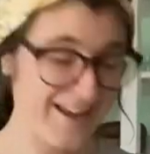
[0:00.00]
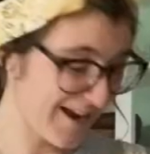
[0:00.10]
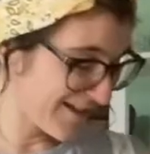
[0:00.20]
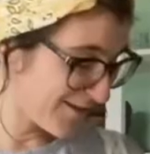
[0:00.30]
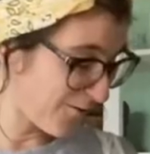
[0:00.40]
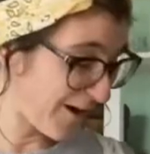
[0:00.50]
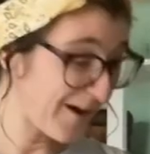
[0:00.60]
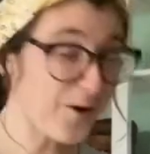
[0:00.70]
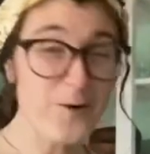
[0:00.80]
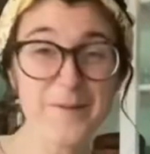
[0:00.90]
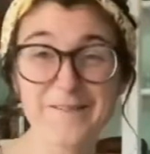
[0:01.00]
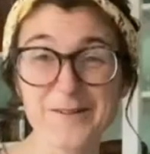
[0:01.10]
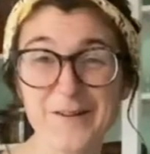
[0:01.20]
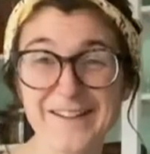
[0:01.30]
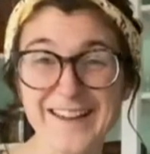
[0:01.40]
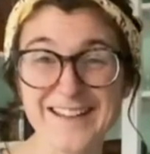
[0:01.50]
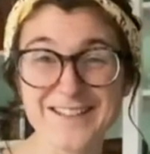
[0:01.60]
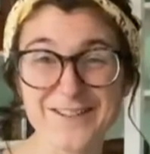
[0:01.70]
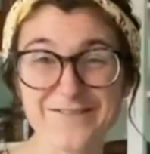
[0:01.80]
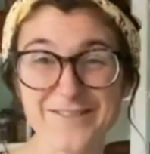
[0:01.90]
So I hope everyone likes
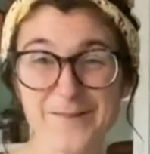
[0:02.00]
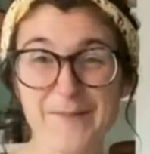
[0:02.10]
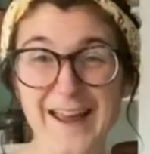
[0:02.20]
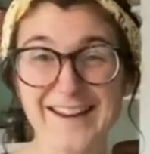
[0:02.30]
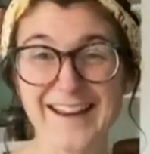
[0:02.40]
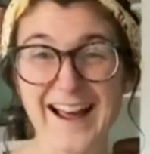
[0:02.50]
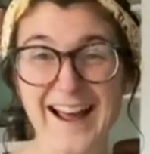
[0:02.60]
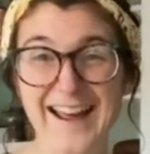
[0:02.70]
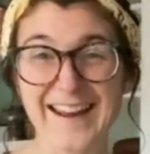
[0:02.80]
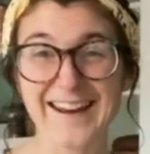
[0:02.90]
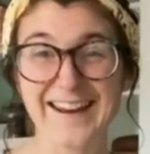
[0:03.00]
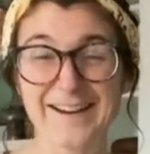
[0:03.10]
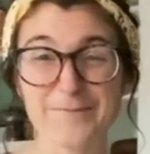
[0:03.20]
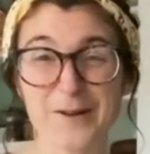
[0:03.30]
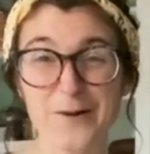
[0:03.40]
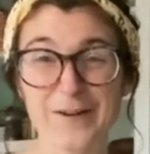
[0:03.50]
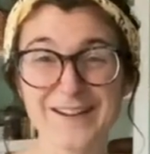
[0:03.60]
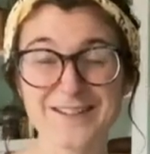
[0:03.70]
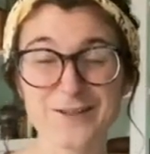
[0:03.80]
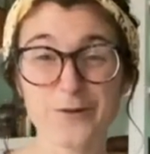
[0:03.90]
your ferment. I am
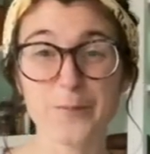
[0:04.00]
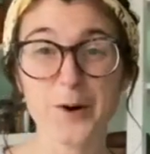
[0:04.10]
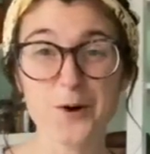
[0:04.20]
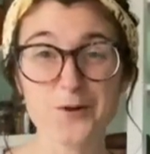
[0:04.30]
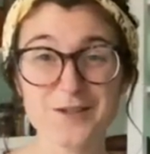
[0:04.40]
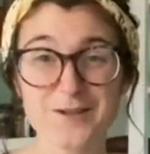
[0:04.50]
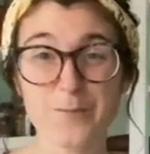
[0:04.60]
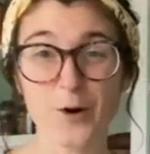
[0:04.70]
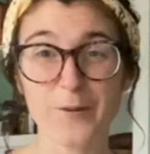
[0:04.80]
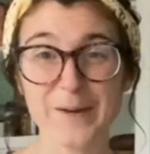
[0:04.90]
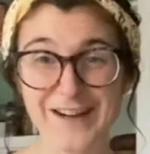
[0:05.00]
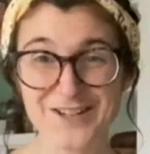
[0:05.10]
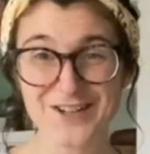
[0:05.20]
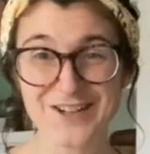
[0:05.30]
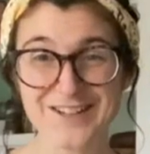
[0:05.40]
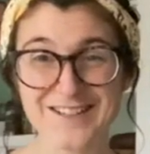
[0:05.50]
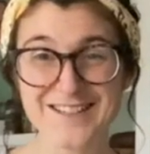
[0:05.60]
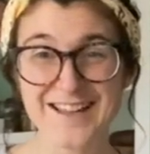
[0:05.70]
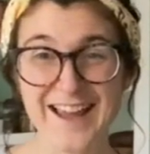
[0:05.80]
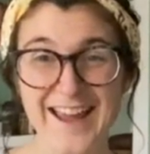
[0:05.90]
going to post more
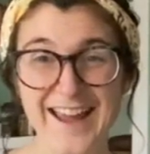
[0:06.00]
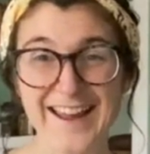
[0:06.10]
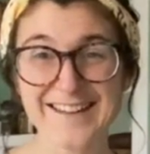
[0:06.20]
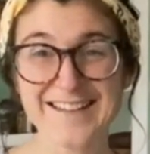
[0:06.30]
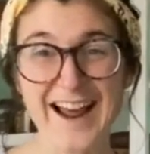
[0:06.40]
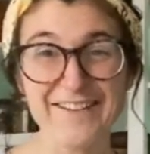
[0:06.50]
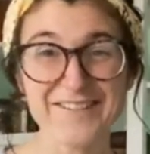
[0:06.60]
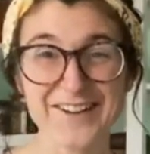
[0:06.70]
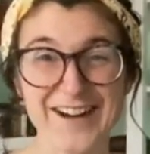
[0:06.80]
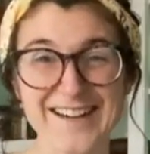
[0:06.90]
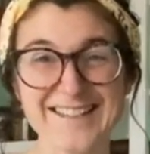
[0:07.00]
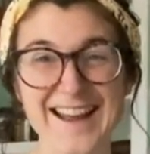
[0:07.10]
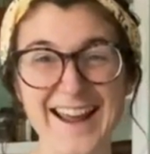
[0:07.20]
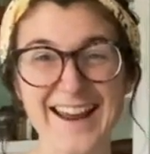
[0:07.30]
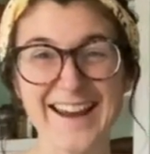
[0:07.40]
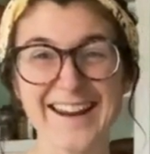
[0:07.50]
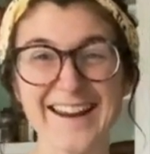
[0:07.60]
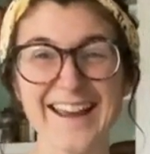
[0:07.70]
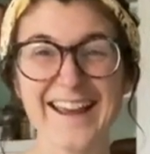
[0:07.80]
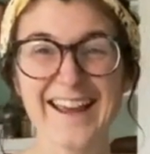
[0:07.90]
pictures, and have a great day.